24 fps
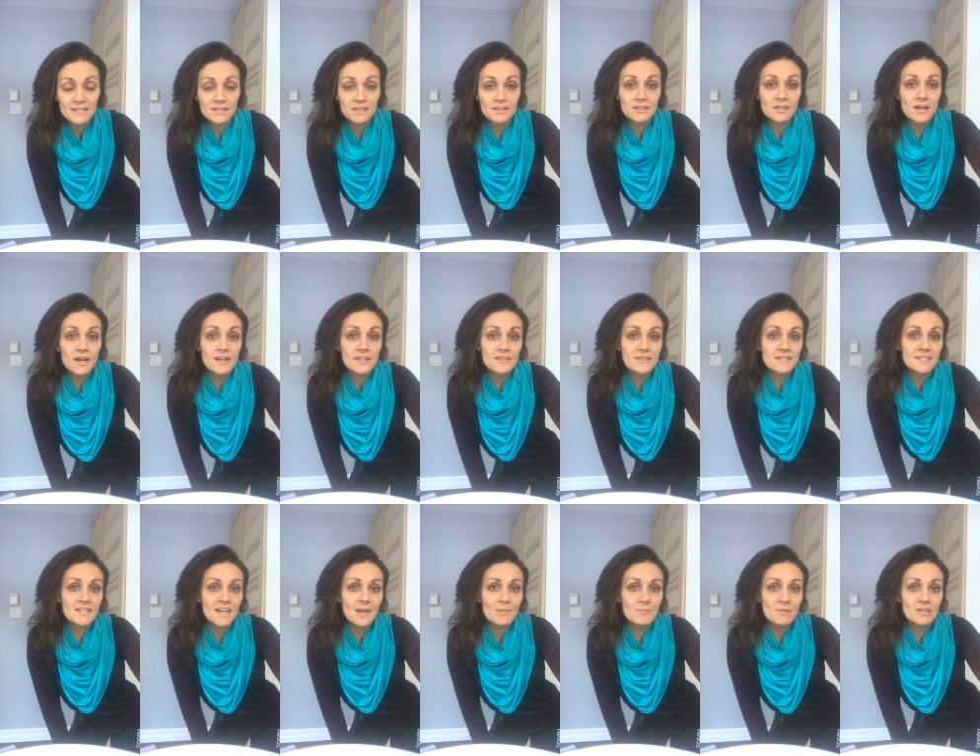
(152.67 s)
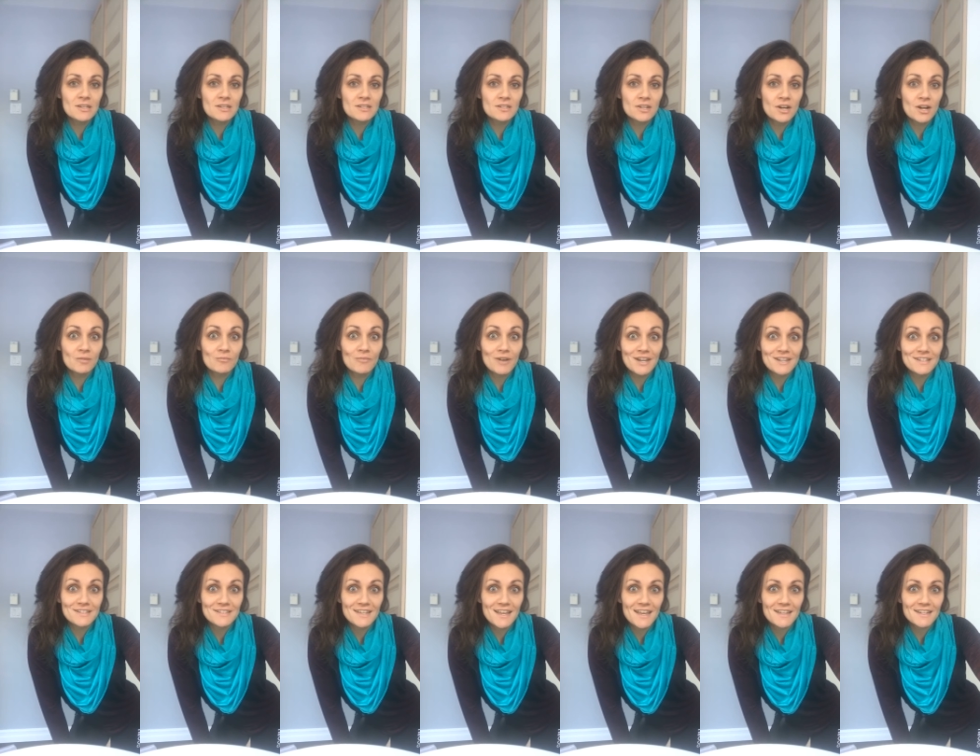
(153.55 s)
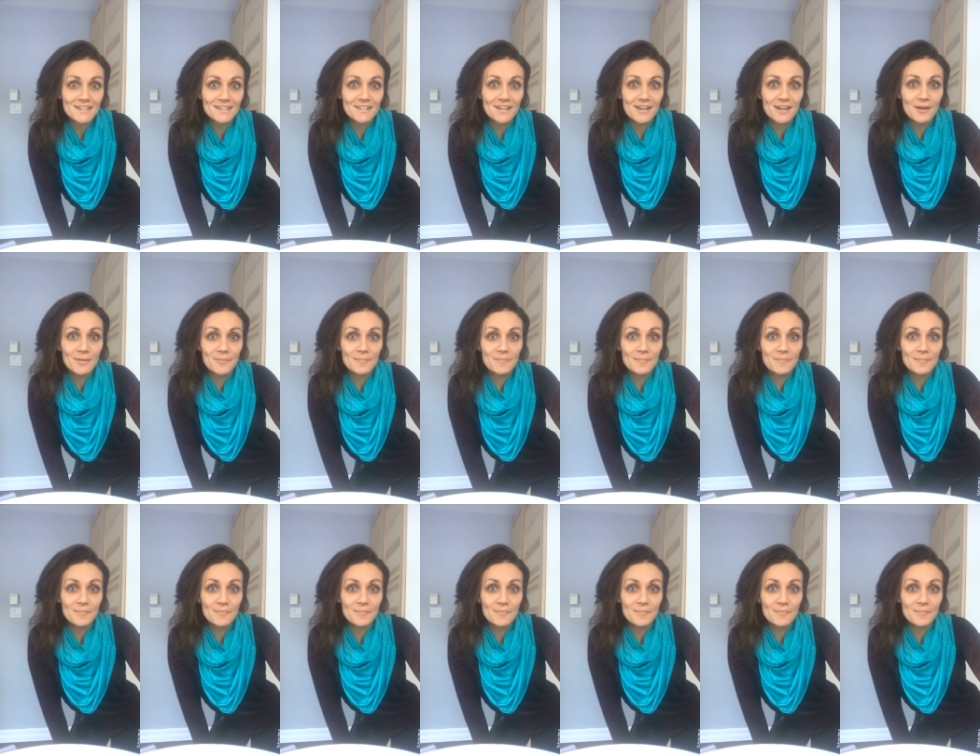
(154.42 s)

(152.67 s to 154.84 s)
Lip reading: A lot of the time it is our mindset and